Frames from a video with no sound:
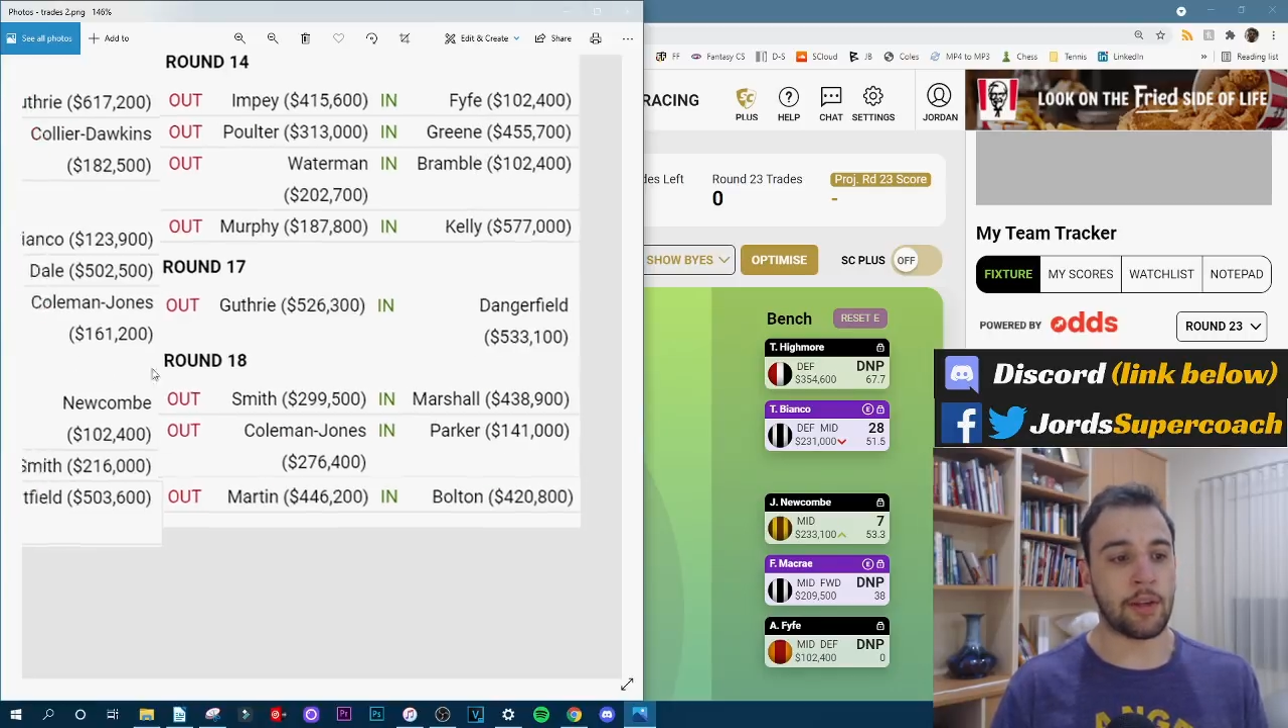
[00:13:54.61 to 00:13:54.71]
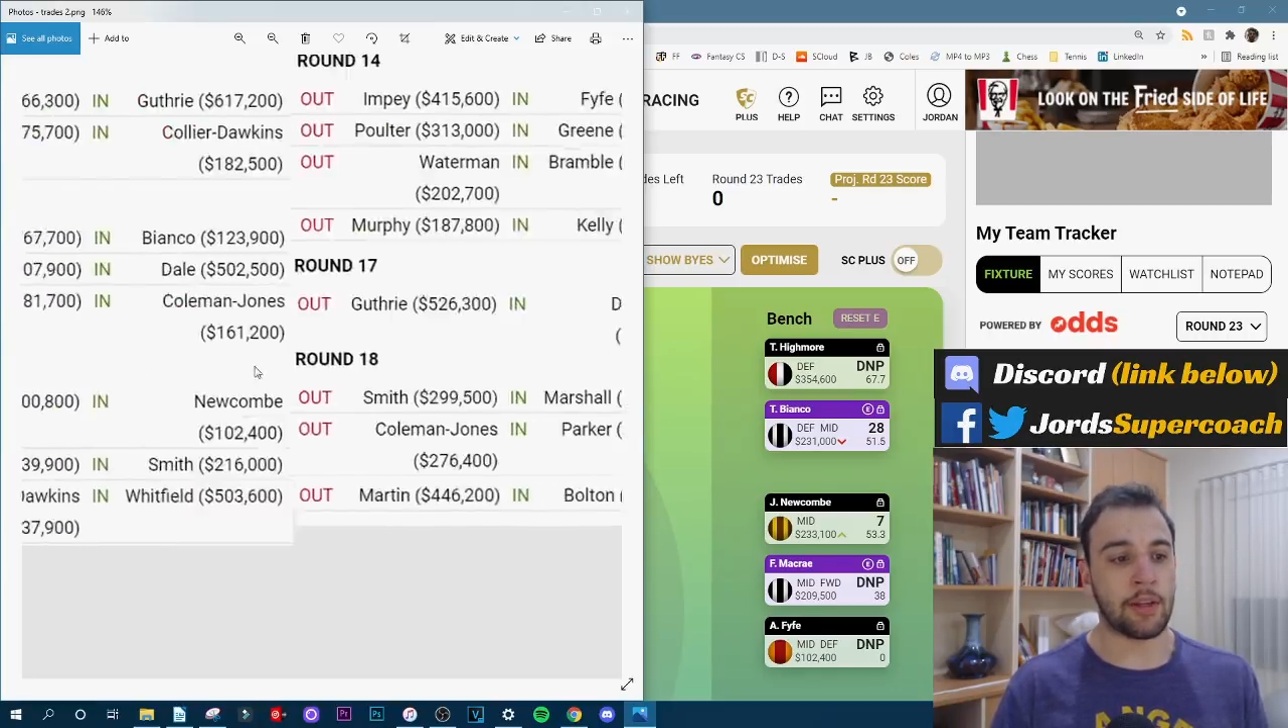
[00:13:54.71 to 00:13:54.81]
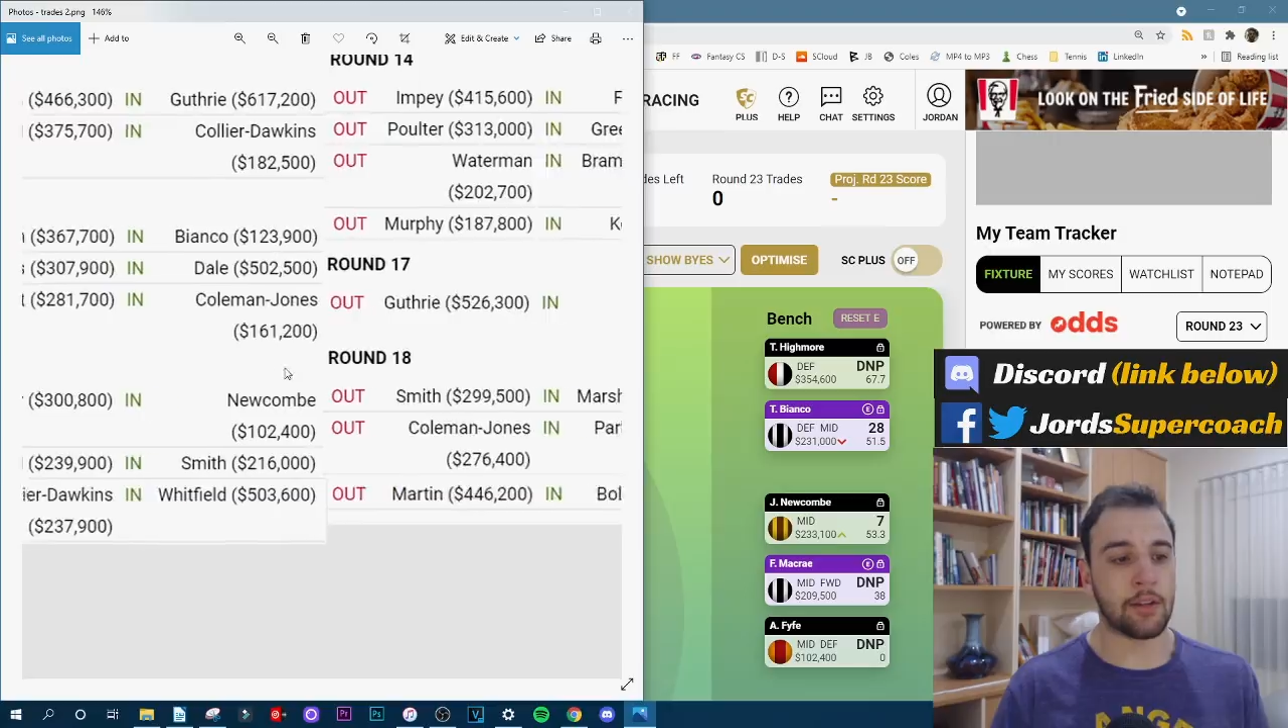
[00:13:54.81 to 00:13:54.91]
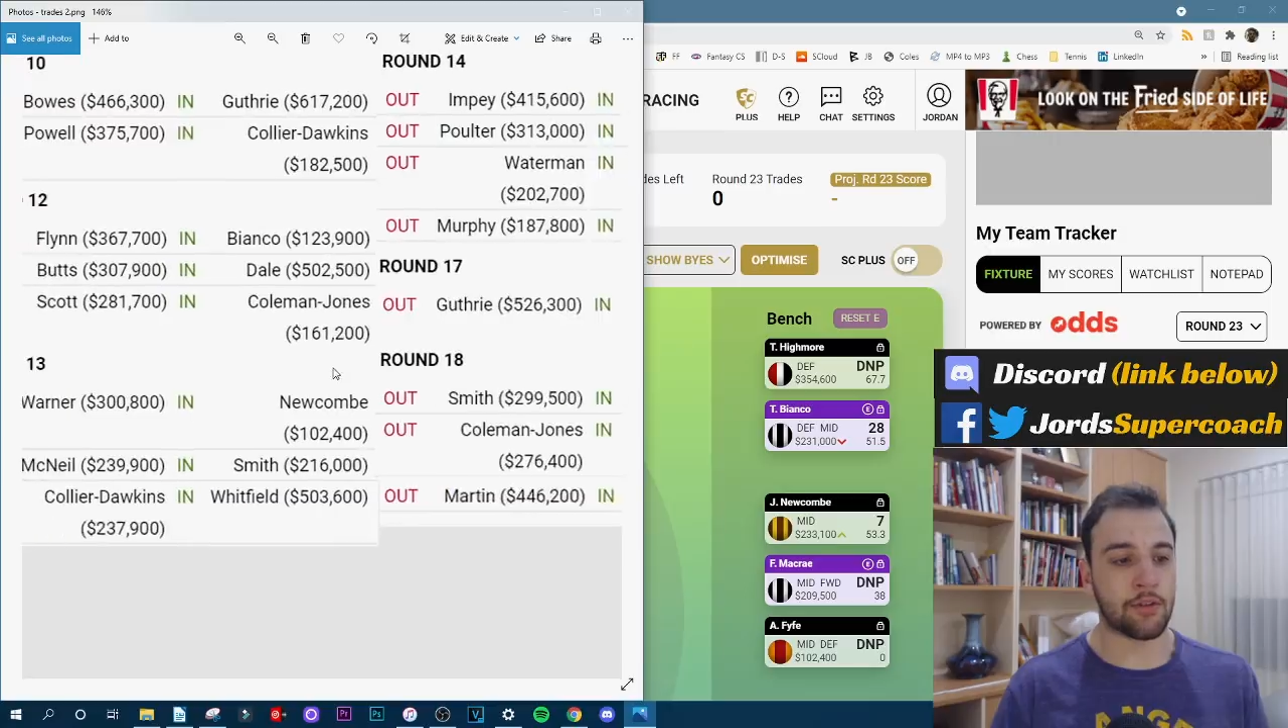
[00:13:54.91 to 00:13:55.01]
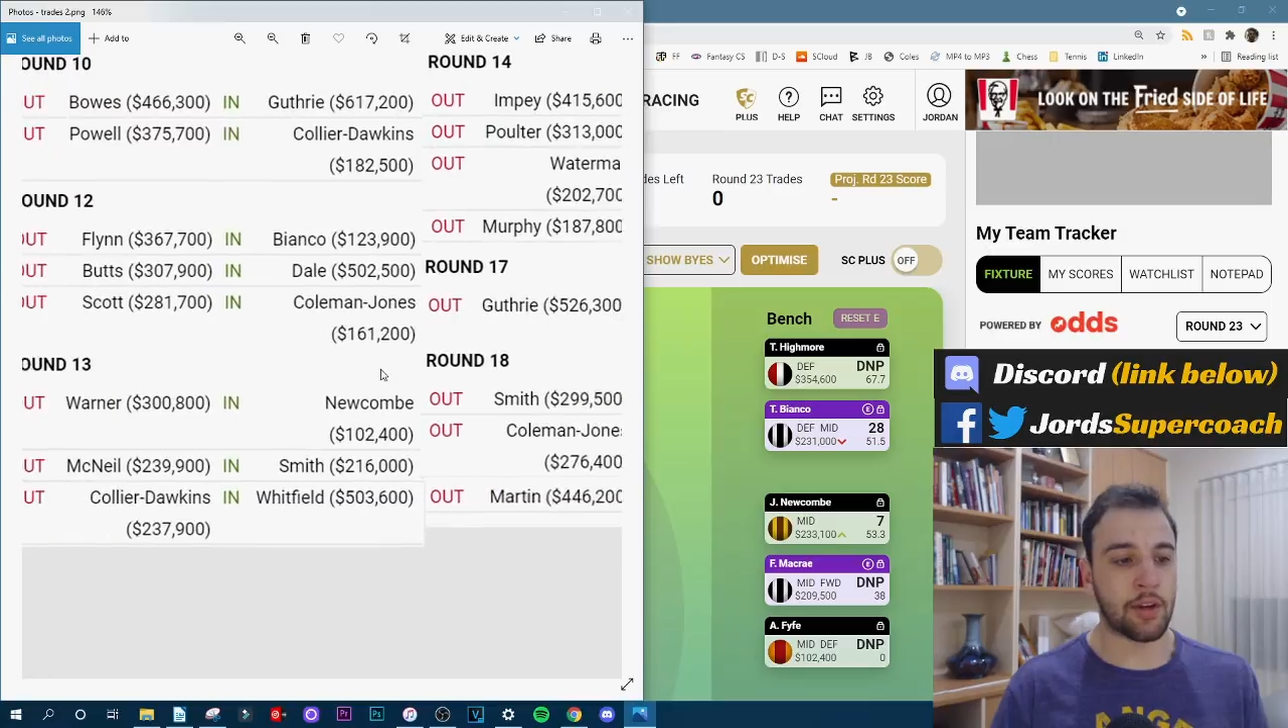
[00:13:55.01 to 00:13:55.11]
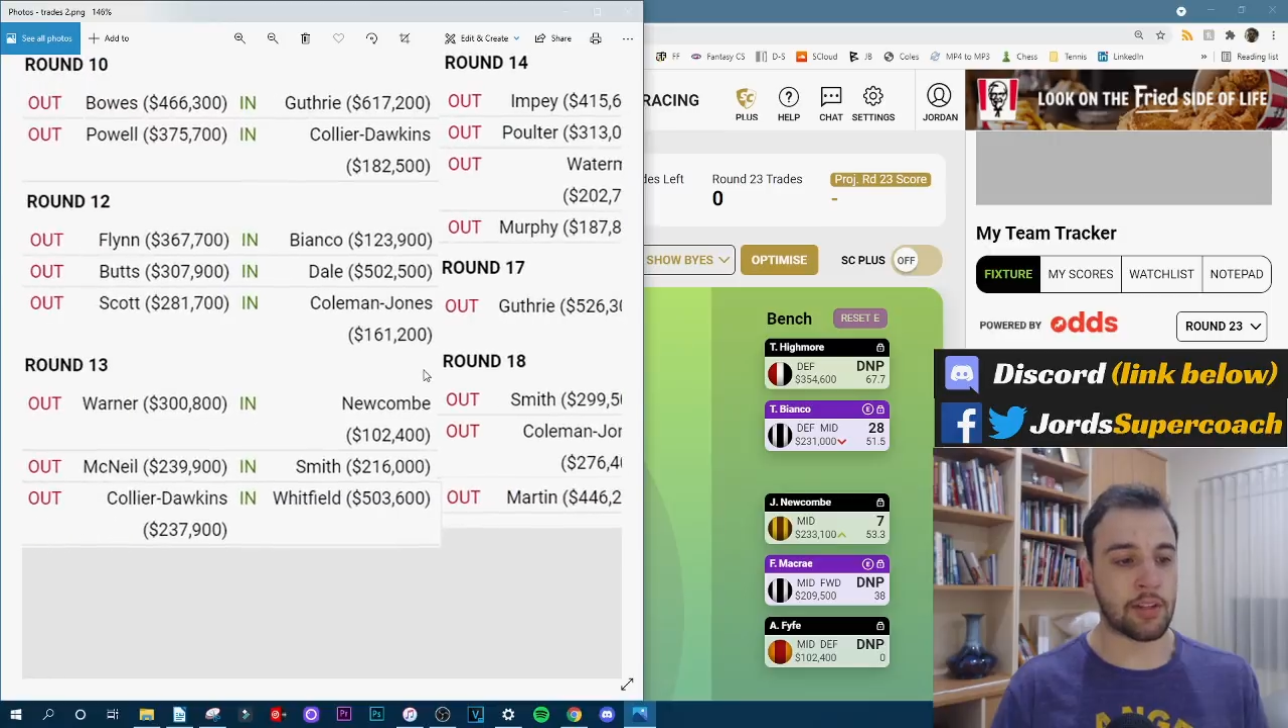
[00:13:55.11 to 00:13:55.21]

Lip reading: didn't trade